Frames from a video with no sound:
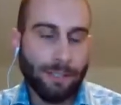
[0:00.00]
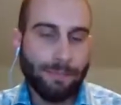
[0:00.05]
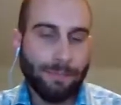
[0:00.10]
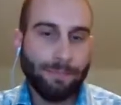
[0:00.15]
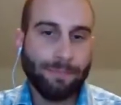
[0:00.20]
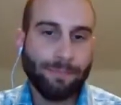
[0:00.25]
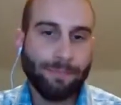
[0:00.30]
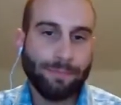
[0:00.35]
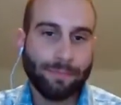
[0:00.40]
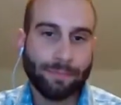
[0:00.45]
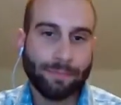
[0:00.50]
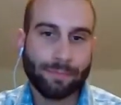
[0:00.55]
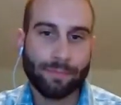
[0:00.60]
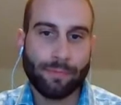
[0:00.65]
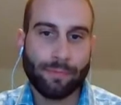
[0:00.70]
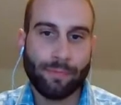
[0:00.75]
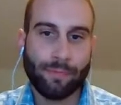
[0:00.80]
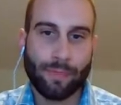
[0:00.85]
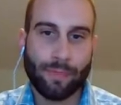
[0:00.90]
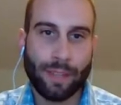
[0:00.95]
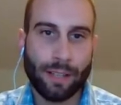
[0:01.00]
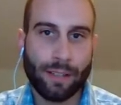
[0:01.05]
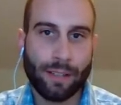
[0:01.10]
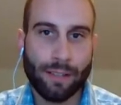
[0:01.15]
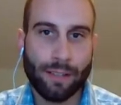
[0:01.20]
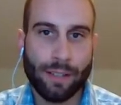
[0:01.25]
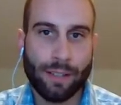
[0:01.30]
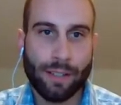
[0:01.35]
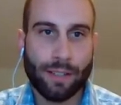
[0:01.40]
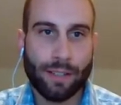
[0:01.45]

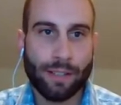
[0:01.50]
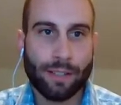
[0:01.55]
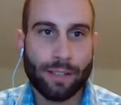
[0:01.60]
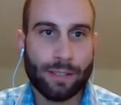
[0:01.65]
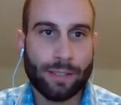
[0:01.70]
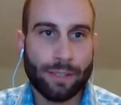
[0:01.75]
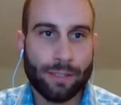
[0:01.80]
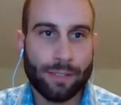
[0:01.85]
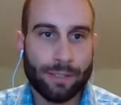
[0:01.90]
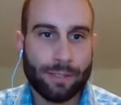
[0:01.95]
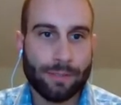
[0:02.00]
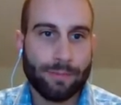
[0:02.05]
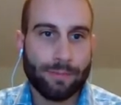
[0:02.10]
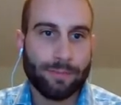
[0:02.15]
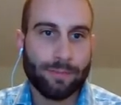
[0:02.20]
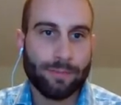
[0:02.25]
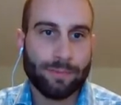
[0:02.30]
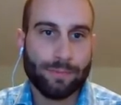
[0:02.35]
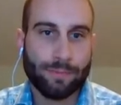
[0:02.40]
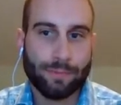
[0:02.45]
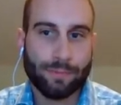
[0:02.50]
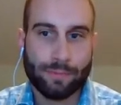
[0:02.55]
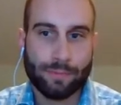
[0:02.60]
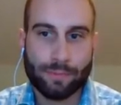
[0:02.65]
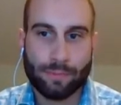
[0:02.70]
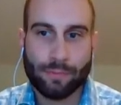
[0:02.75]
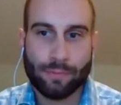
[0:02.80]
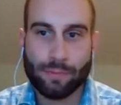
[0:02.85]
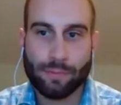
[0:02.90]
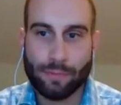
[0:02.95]

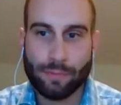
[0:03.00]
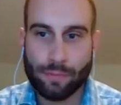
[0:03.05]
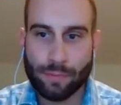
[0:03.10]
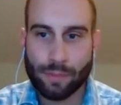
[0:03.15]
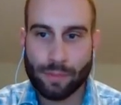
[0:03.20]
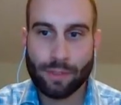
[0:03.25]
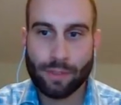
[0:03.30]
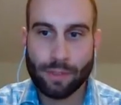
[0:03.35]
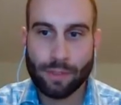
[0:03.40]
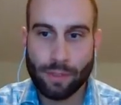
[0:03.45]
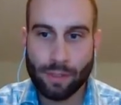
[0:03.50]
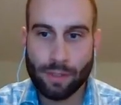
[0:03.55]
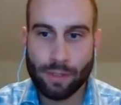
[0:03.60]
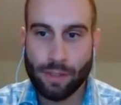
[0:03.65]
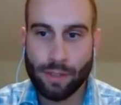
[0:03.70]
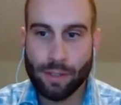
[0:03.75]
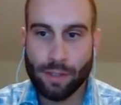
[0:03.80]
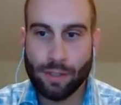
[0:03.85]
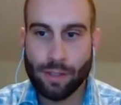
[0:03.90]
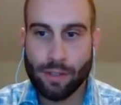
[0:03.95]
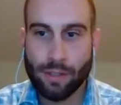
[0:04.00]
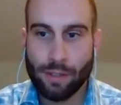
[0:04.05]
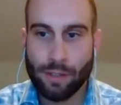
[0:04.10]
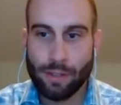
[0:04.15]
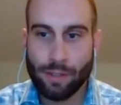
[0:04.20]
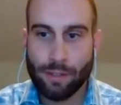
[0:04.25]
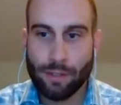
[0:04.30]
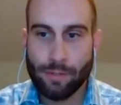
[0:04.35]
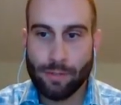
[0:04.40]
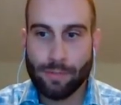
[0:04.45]

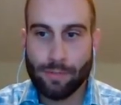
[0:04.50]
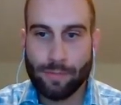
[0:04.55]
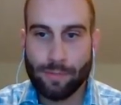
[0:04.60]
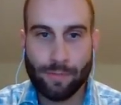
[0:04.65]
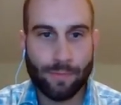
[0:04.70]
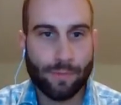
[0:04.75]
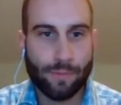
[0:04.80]
No words are spoken by the person on screen.